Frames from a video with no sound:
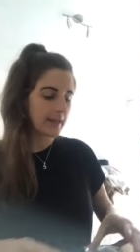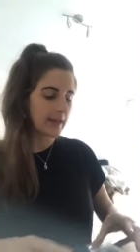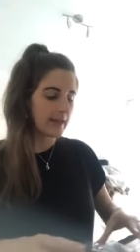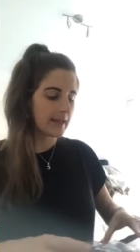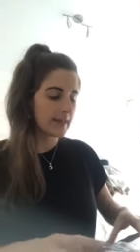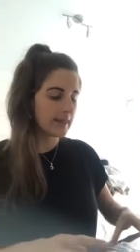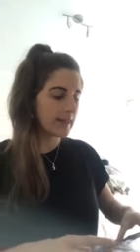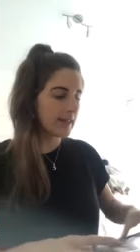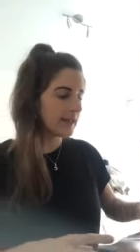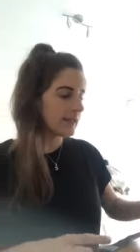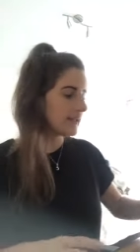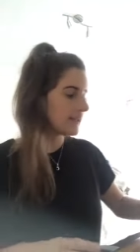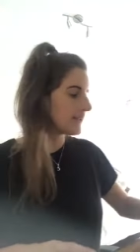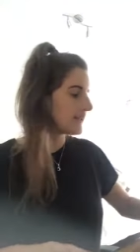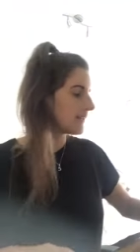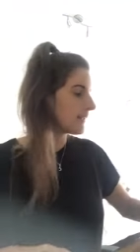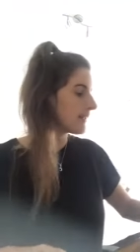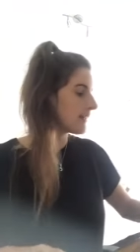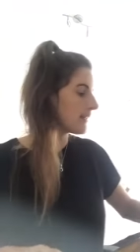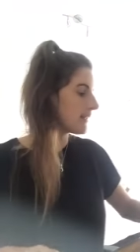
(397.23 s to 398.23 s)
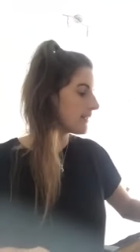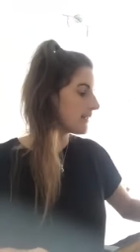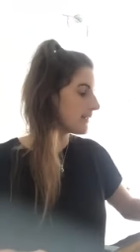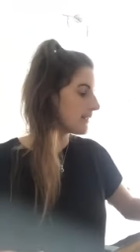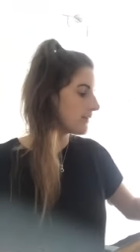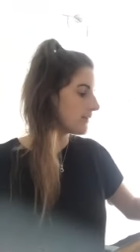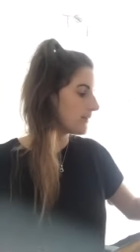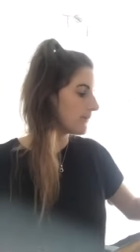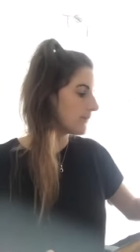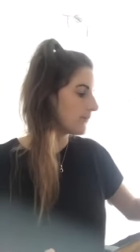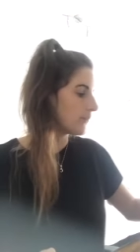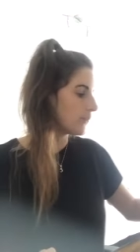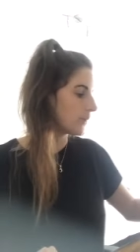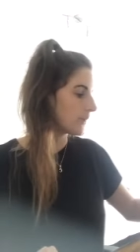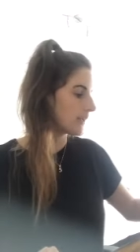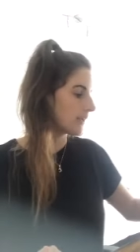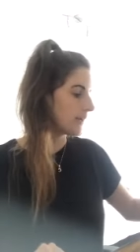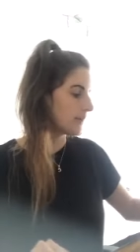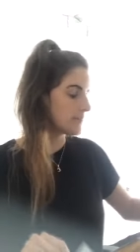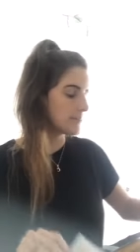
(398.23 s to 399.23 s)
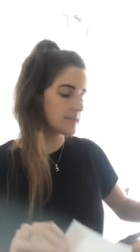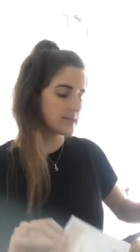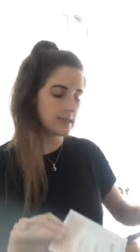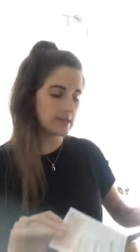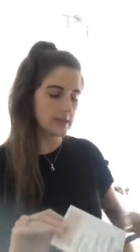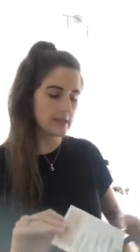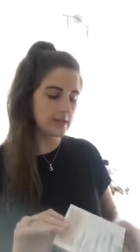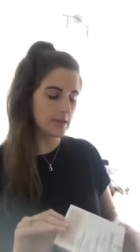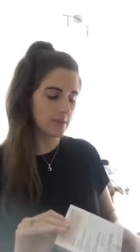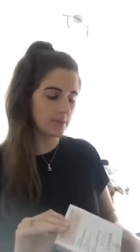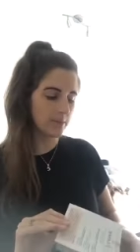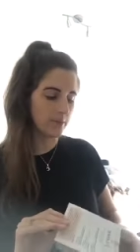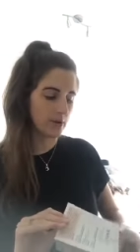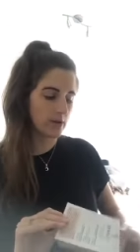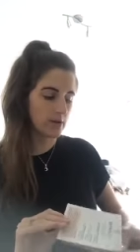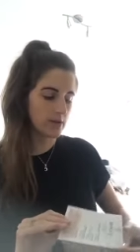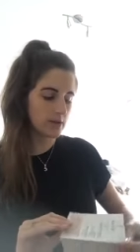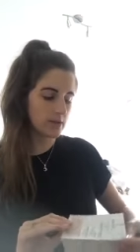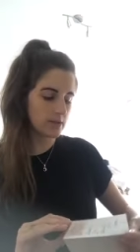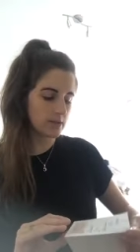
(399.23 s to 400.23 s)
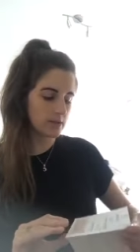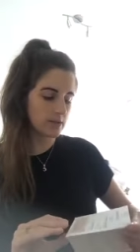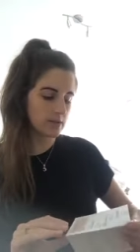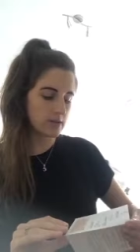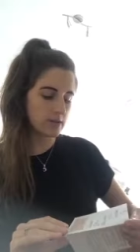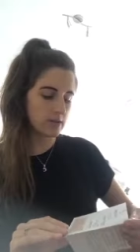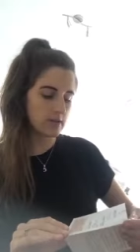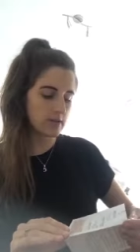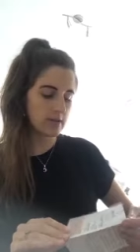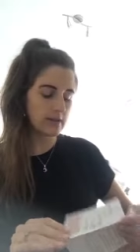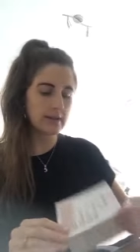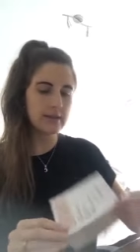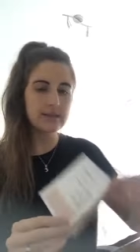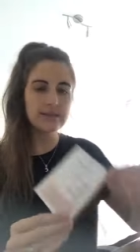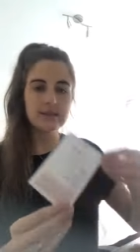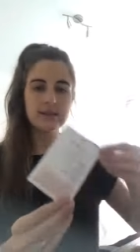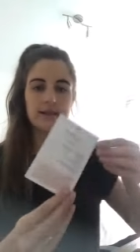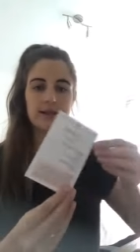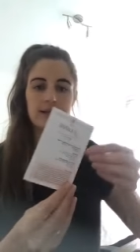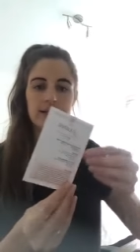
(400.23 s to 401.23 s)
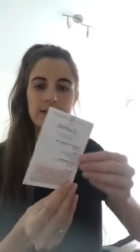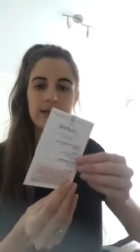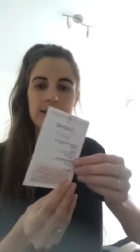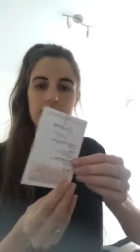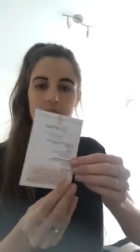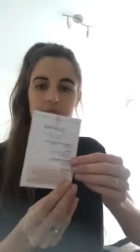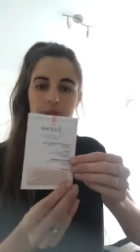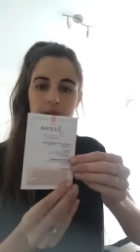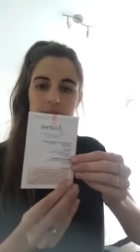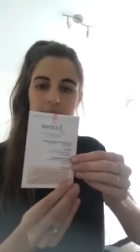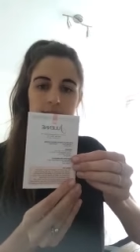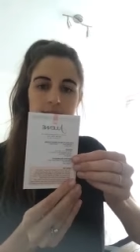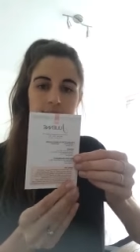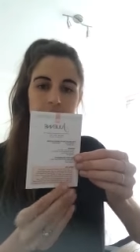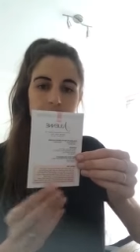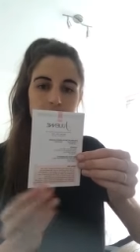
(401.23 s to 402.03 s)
And then what comes in the box is a little leaflet.